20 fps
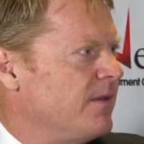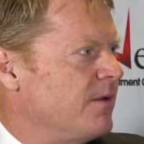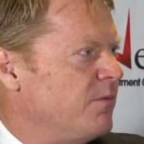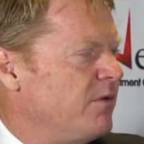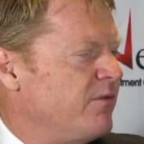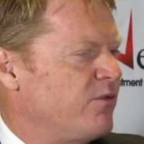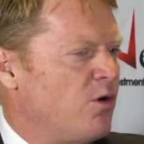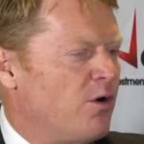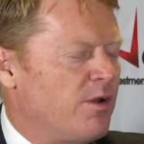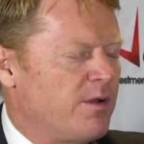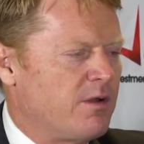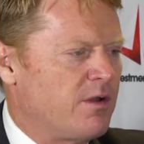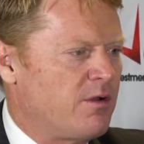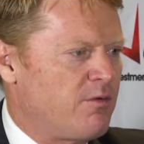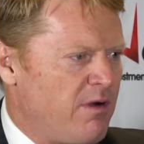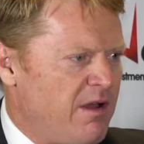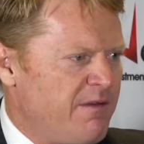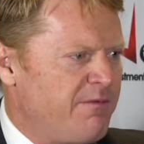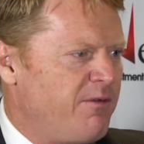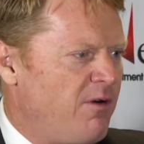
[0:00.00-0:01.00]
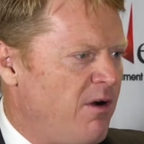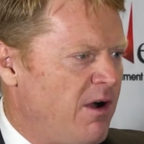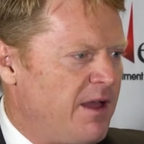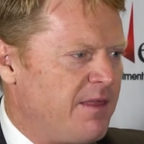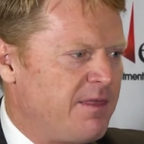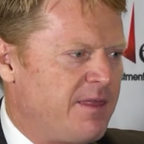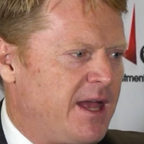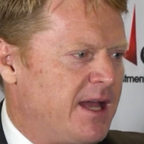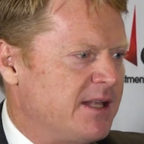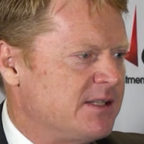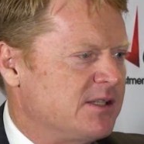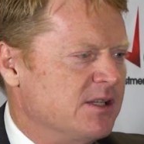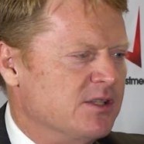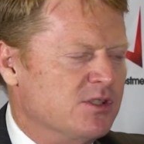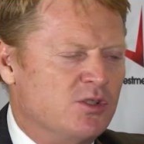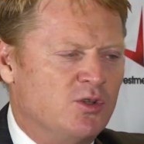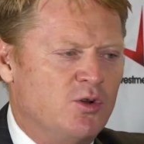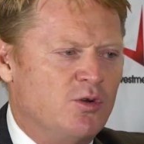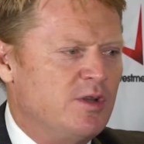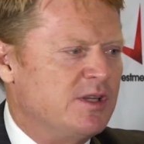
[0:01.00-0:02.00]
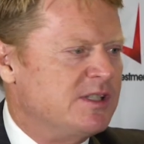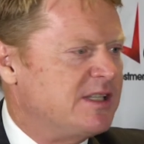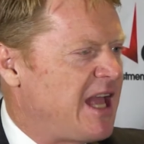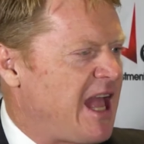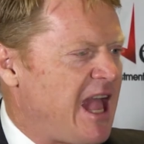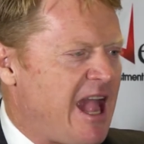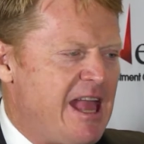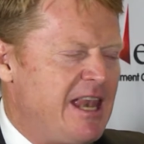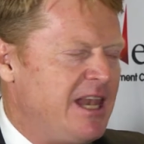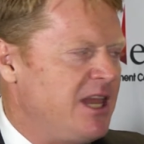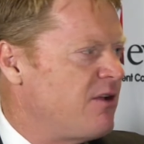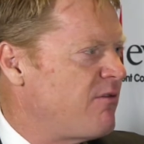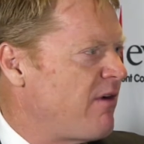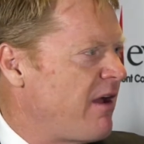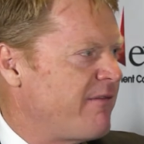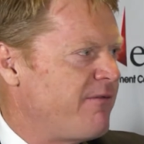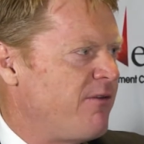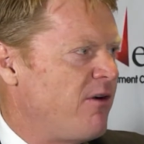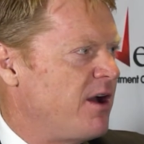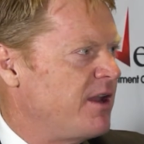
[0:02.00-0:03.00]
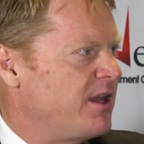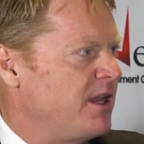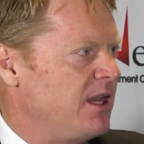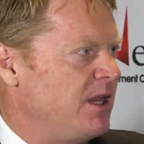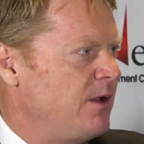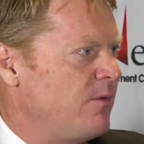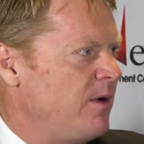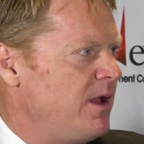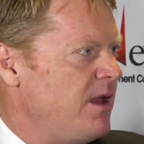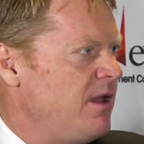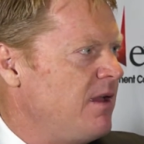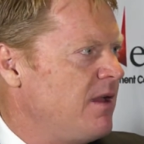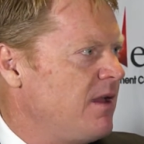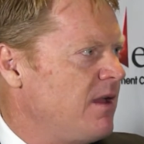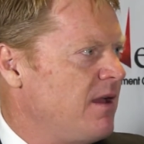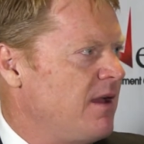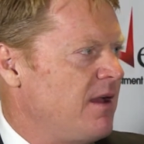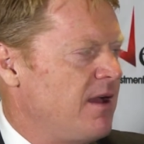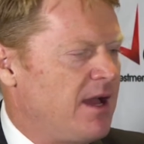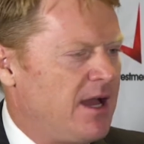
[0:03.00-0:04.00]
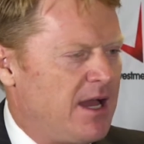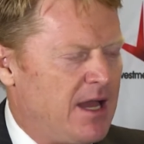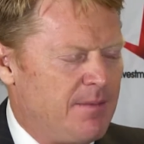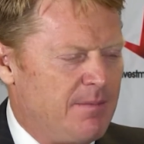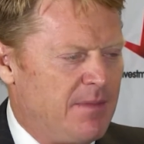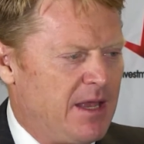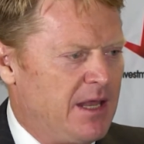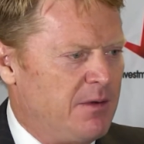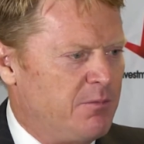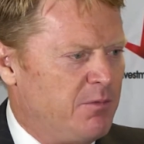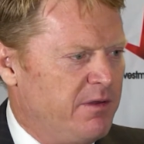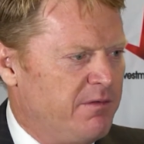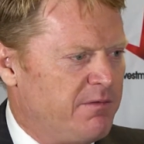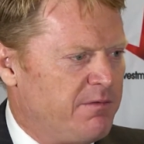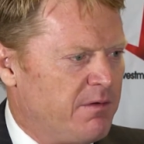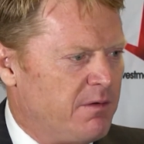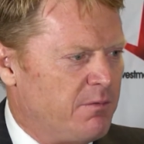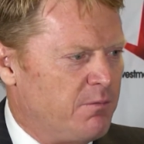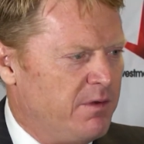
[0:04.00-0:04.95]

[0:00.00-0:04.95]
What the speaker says: We've got graphite that's as good as any graphite anywhere, and we've